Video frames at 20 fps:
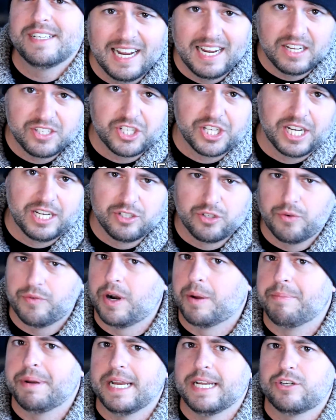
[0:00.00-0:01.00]
I asked you guys over
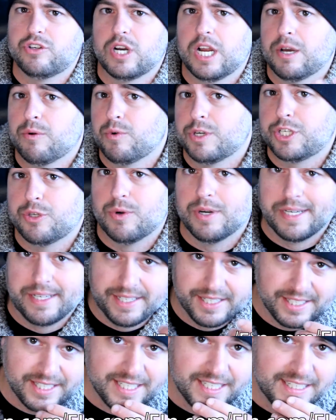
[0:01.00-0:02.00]
on Patreon what you wanted
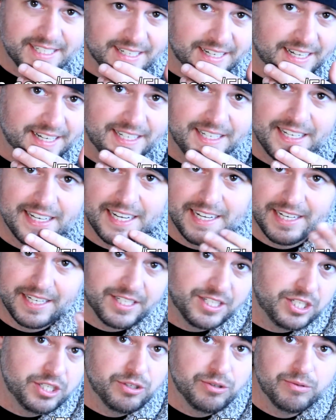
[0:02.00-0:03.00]
to see today,
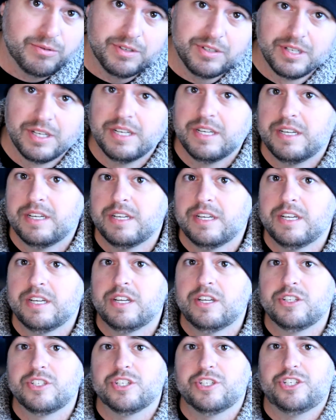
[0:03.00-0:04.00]
and you
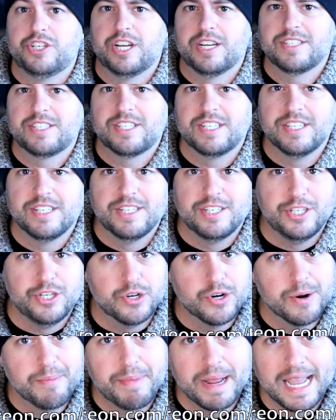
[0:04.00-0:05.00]
suggested
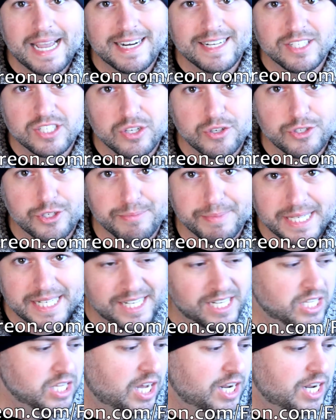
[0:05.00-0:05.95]
You're Bad at Social Media.